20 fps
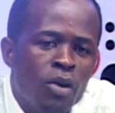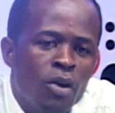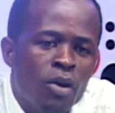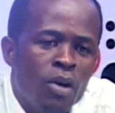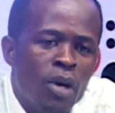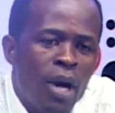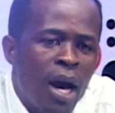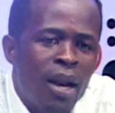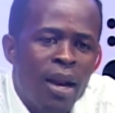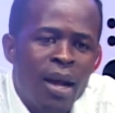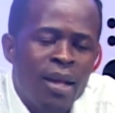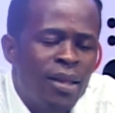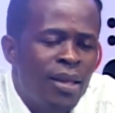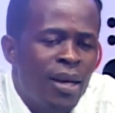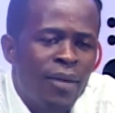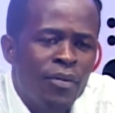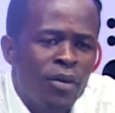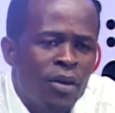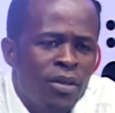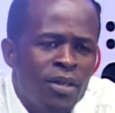And
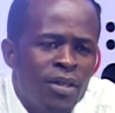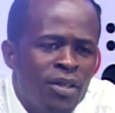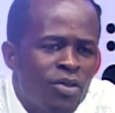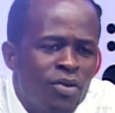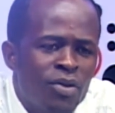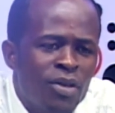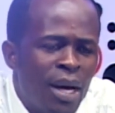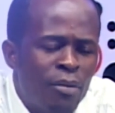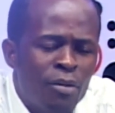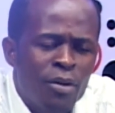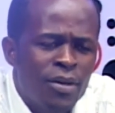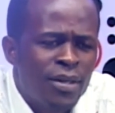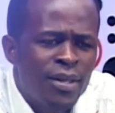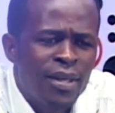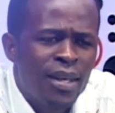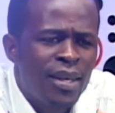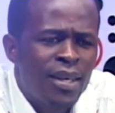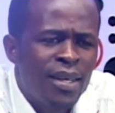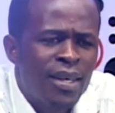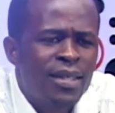I've not seen
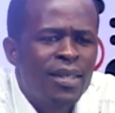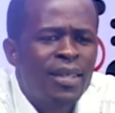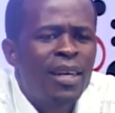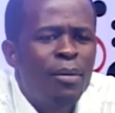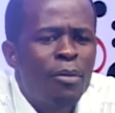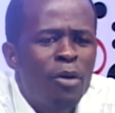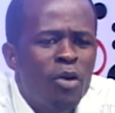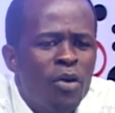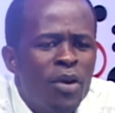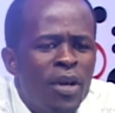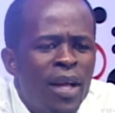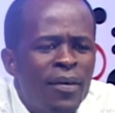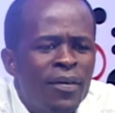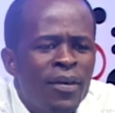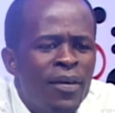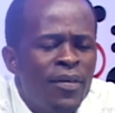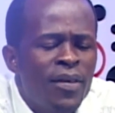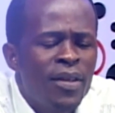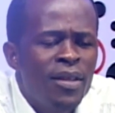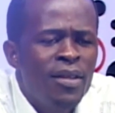any case in Cameroon where they have
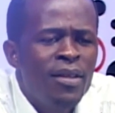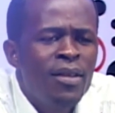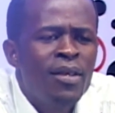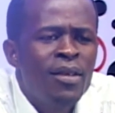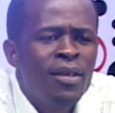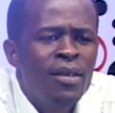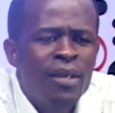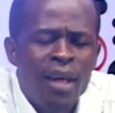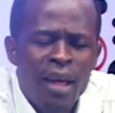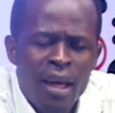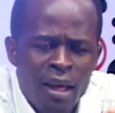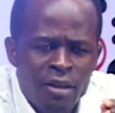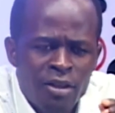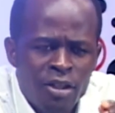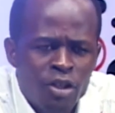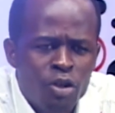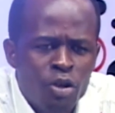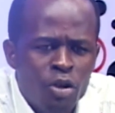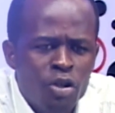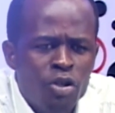given a
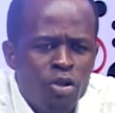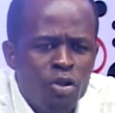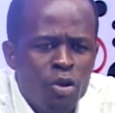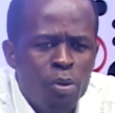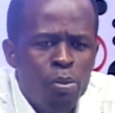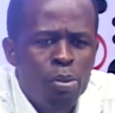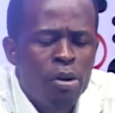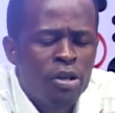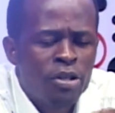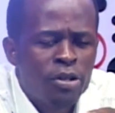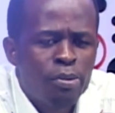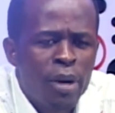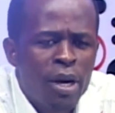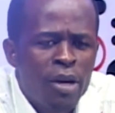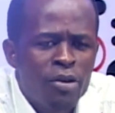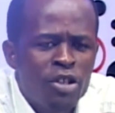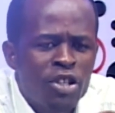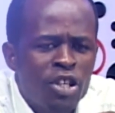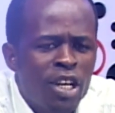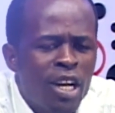security or a police
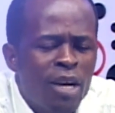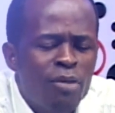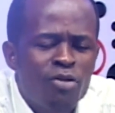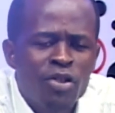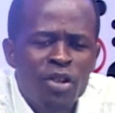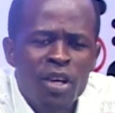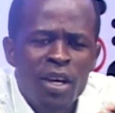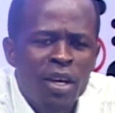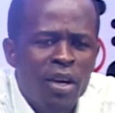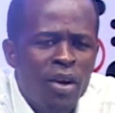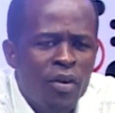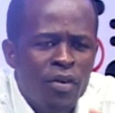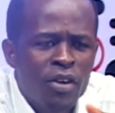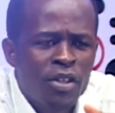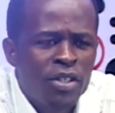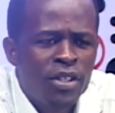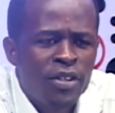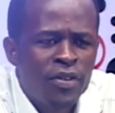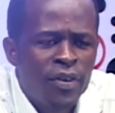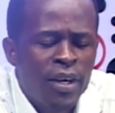one or a to take care of a
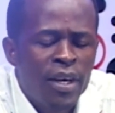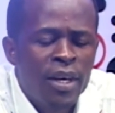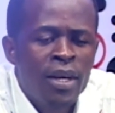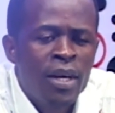chief.